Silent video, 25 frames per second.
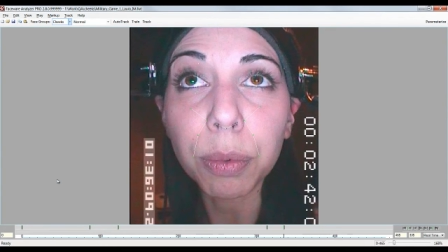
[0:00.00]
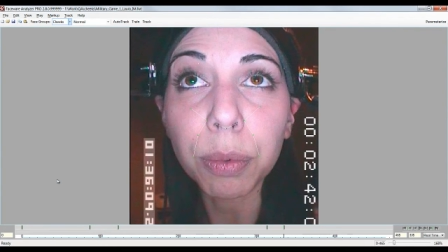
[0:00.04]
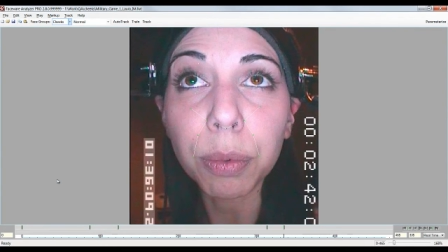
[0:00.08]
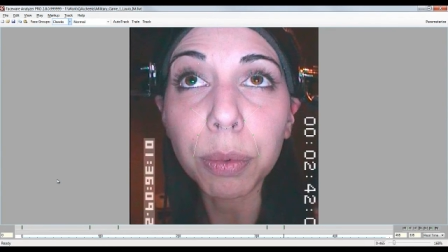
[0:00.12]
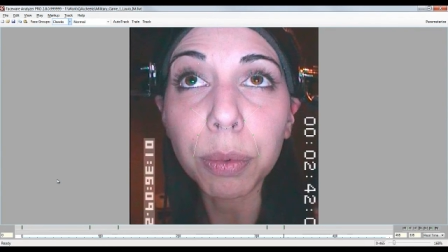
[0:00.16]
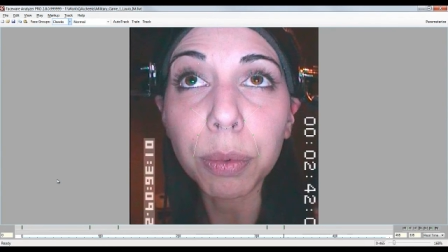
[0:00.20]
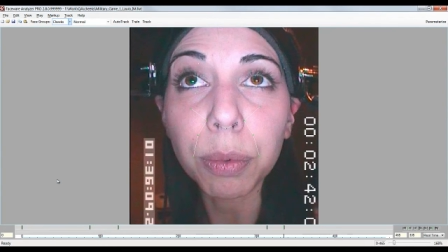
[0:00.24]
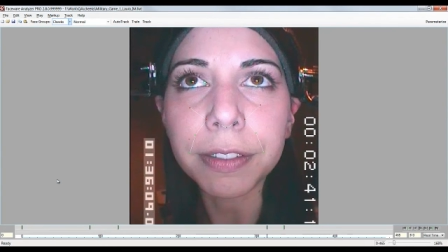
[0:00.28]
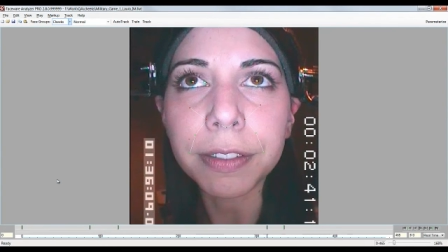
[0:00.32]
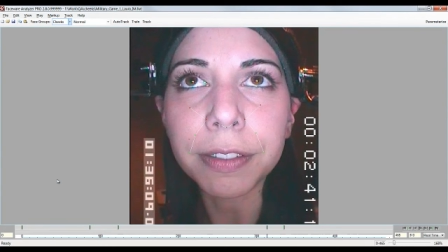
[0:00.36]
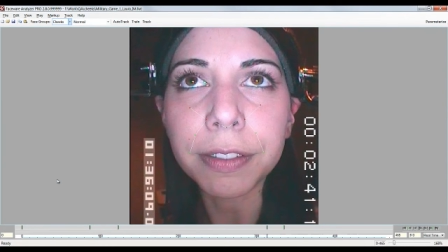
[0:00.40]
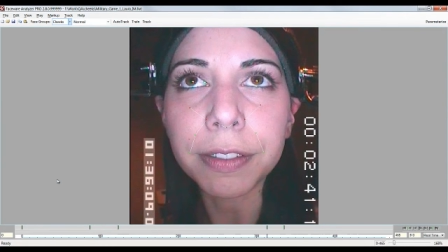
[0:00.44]

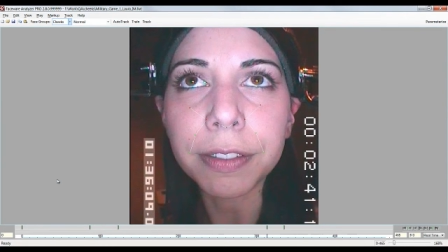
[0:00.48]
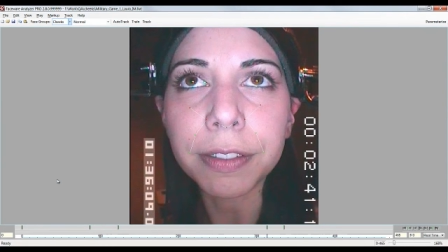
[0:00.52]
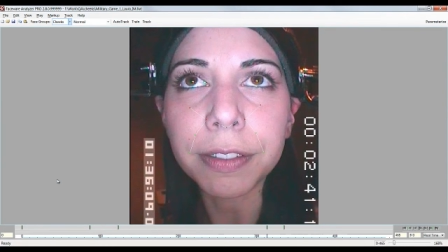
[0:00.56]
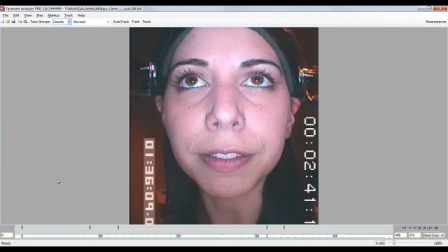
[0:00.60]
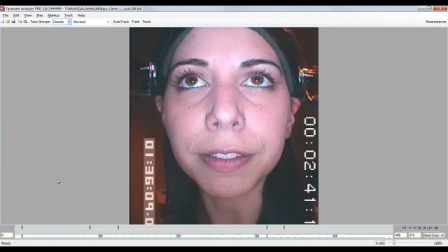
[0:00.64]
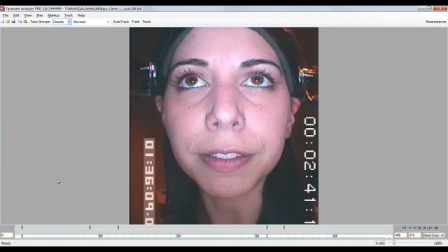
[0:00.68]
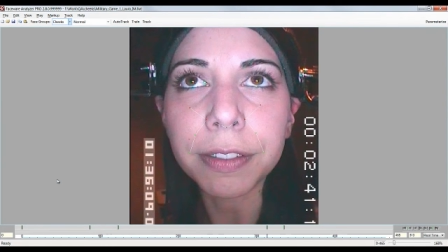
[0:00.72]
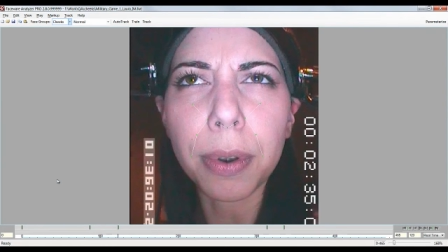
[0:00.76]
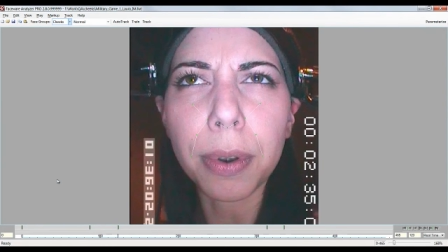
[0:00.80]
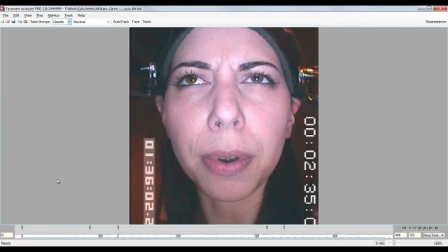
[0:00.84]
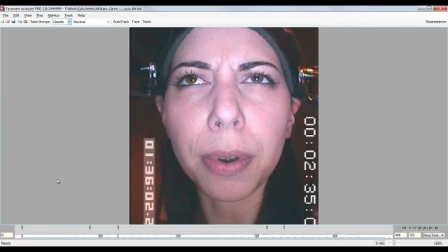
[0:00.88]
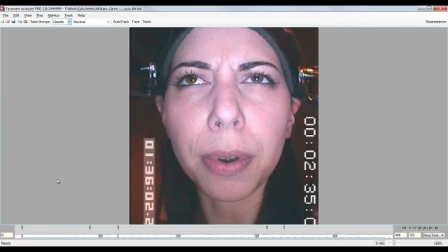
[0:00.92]
And it's an
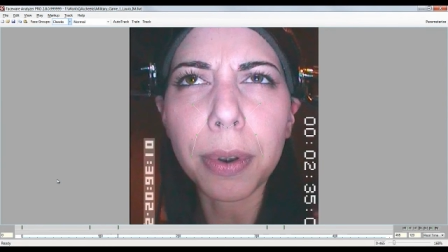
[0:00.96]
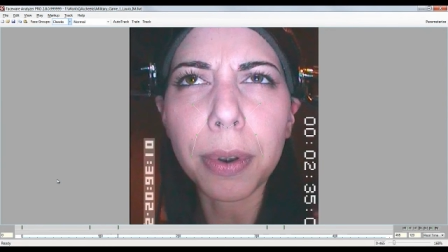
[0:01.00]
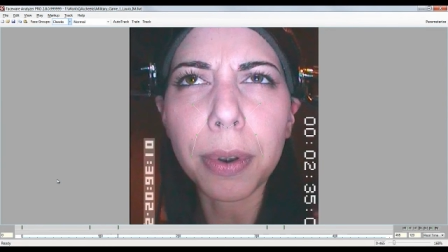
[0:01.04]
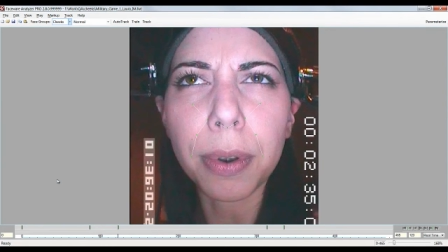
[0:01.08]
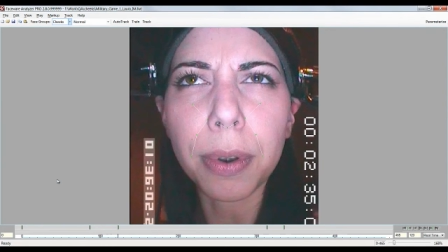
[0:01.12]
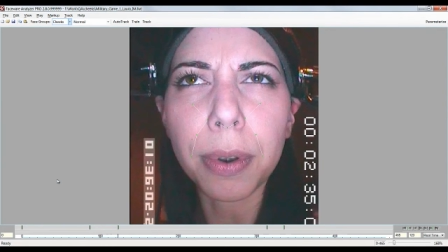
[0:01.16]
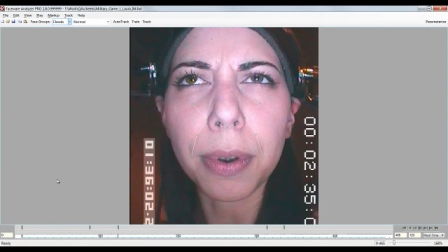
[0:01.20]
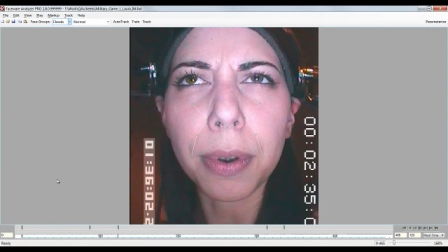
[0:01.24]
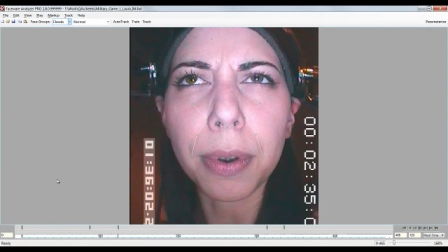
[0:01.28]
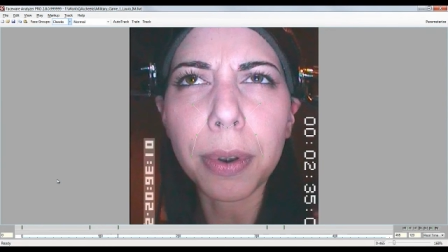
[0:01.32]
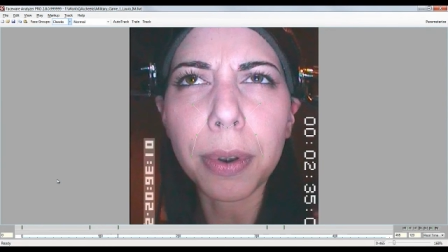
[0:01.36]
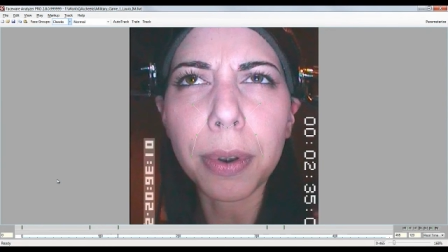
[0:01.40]
excellent way to
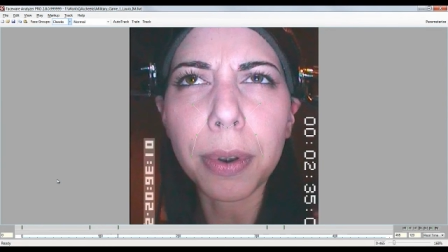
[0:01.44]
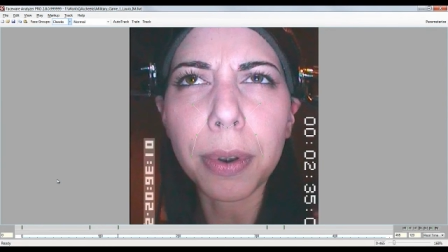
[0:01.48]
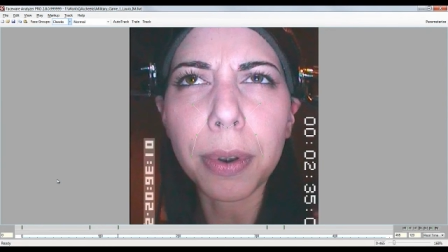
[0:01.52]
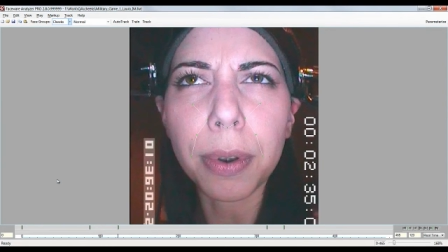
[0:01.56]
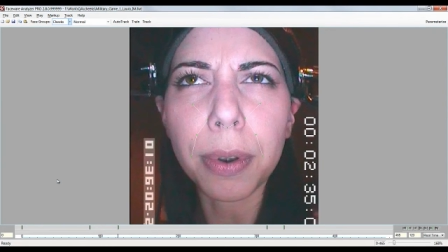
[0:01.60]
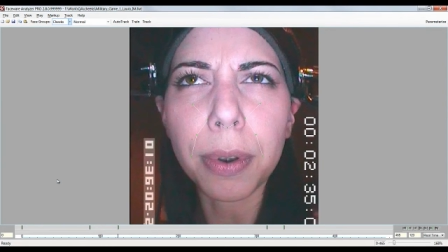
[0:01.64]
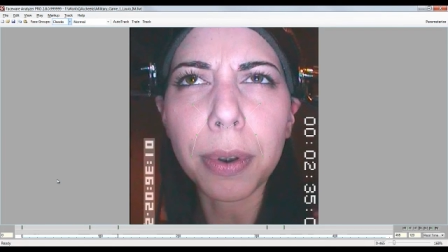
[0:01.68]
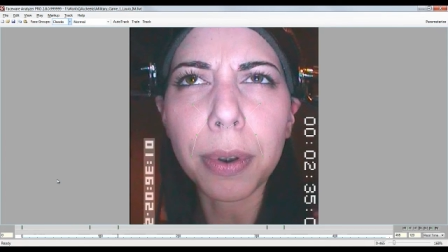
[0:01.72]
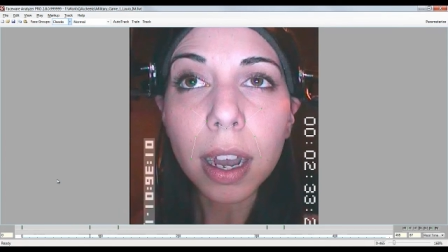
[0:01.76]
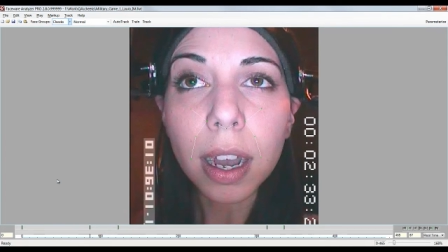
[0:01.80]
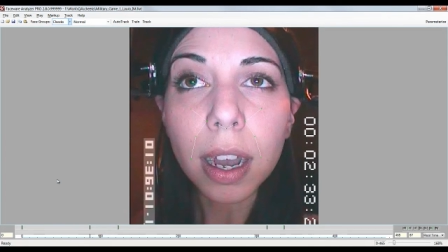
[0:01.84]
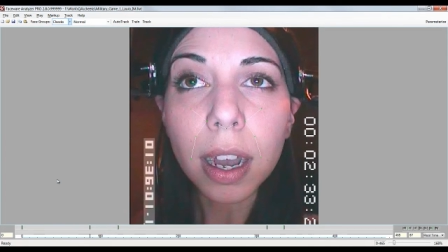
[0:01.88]
see
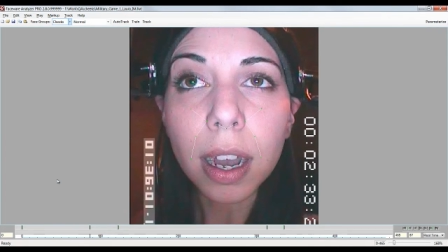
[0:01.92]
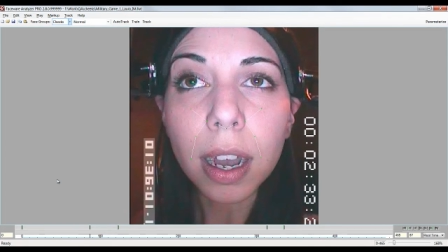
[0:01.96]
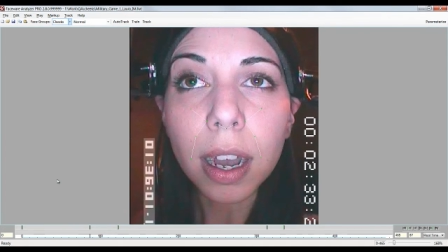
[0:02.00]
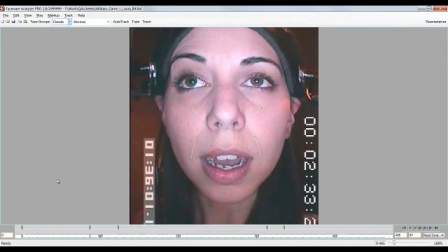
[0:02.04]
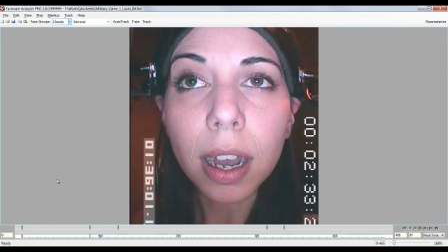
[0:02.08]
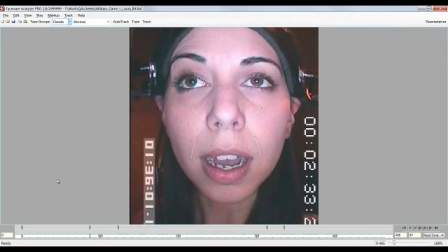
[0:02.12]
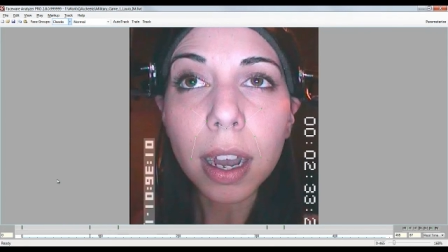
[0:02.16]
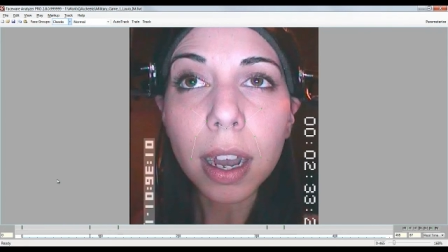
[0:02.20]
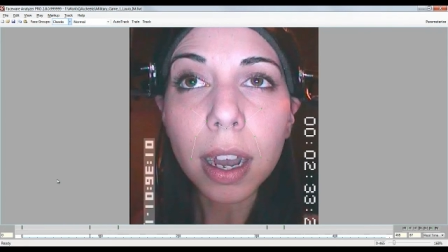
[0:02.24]
exactly